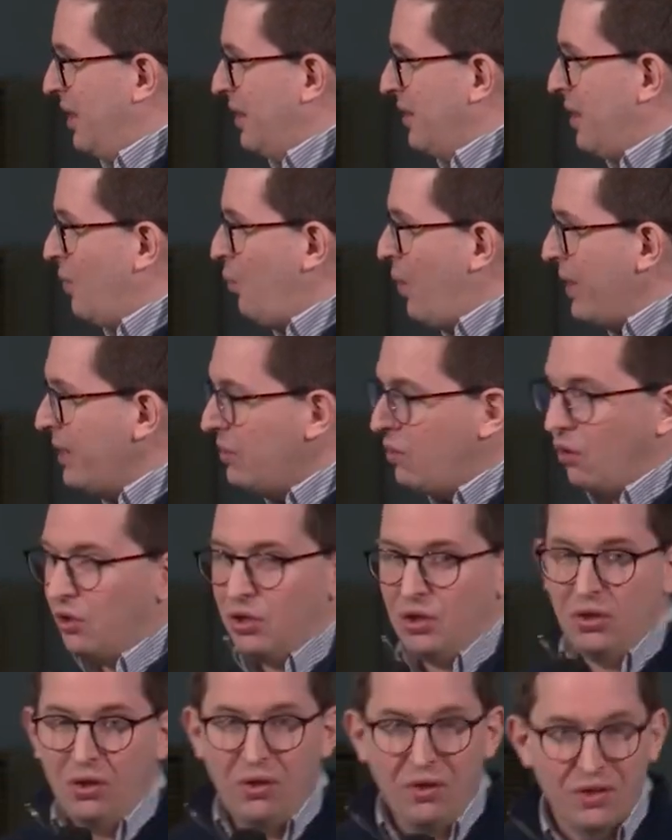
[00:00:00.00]
That when God
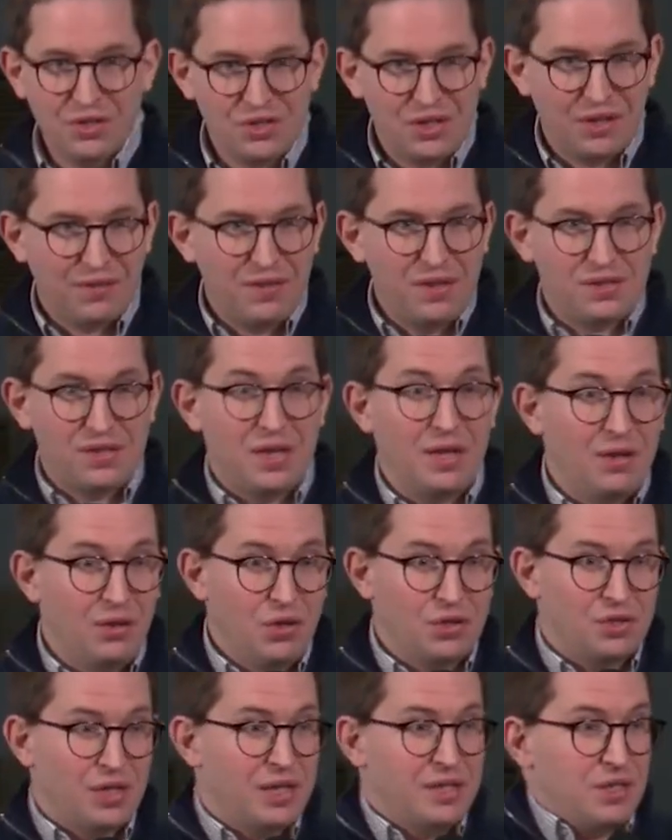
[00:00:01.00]
looks at this, he
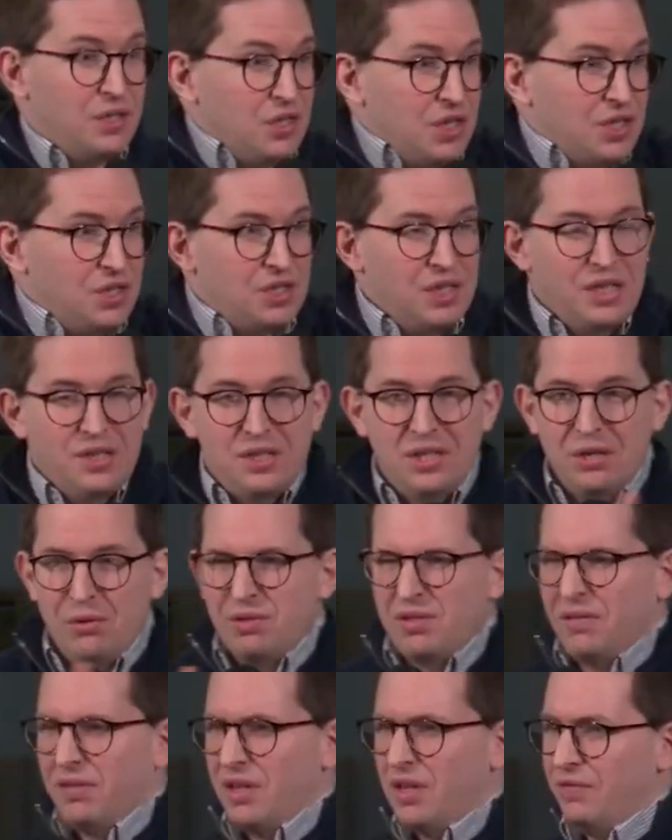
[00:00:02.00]
looks at it, he doesn't just see a
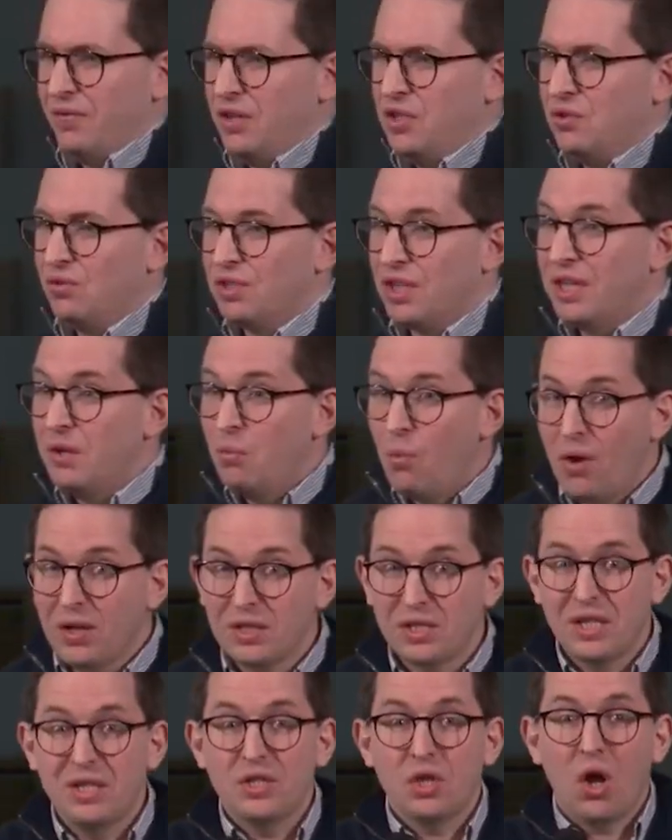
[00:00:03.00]
series of individuals, he
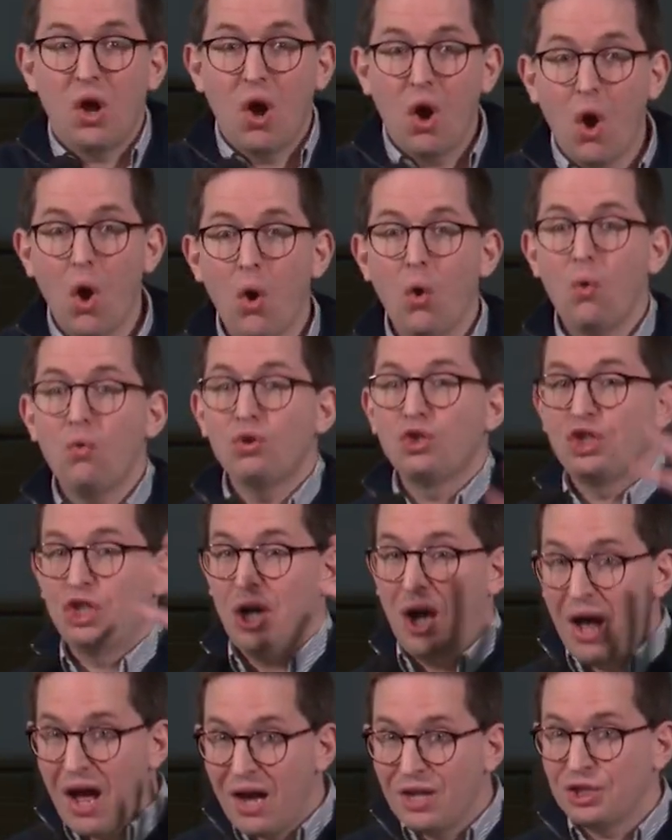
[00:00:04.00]
wants his whole
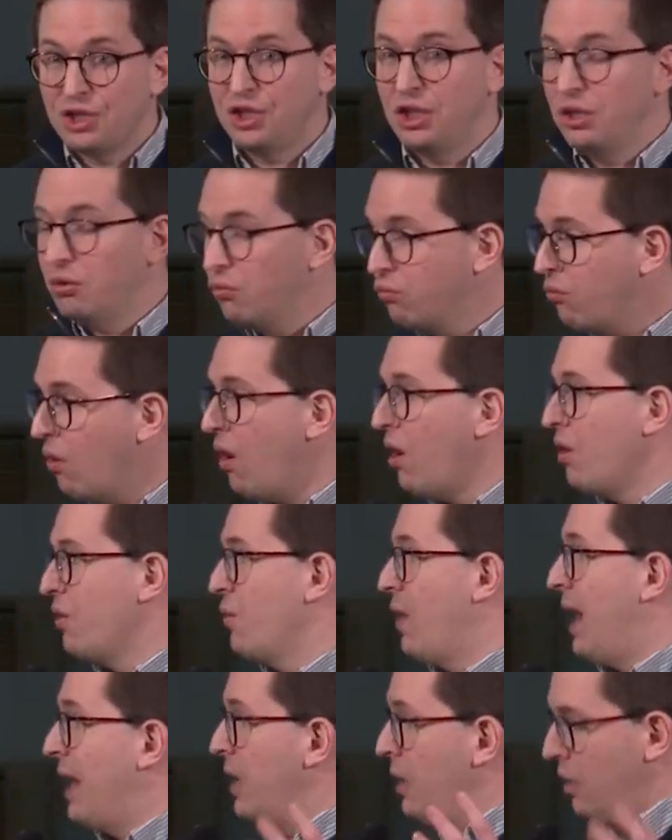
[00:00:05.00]
church to
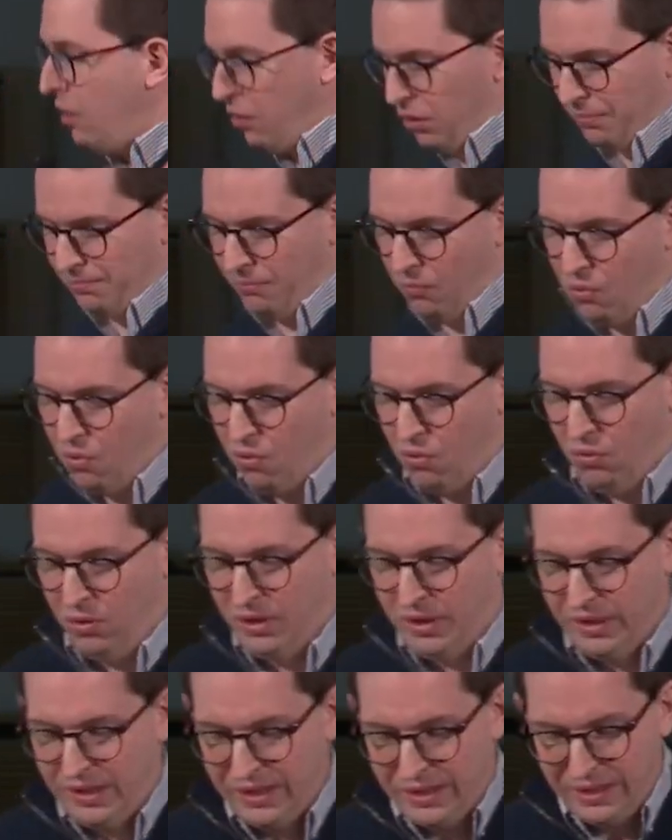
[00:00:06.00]
grow and look more
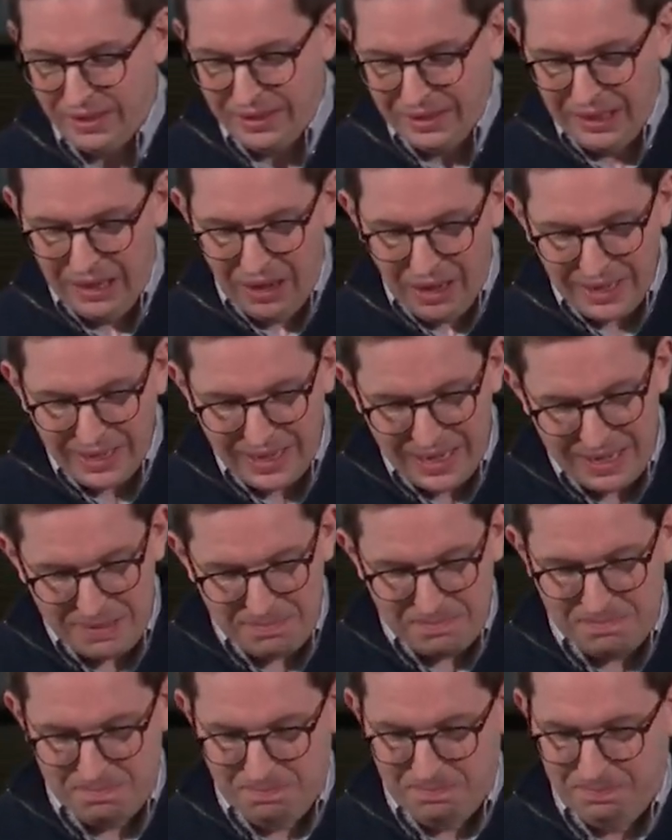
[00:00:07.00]
like
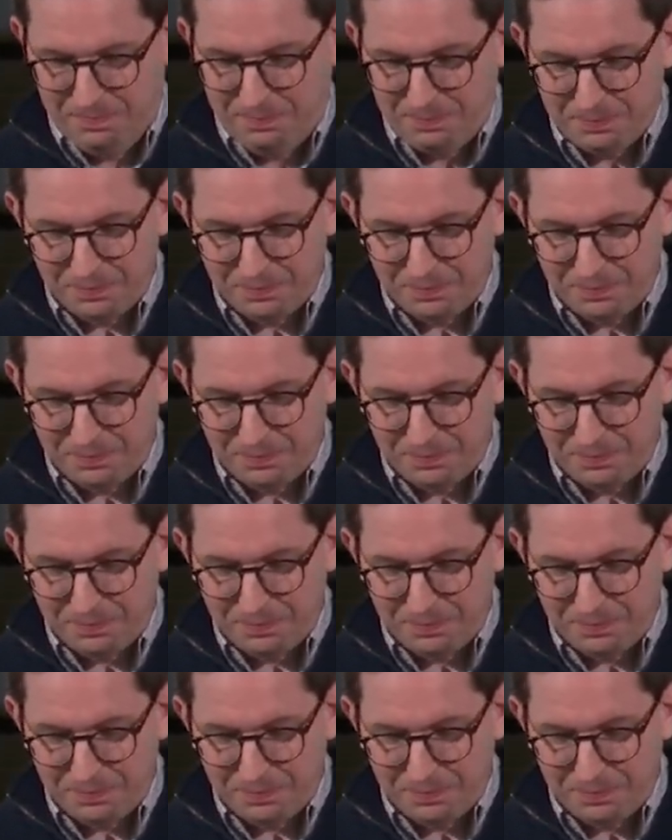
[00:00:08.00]
him.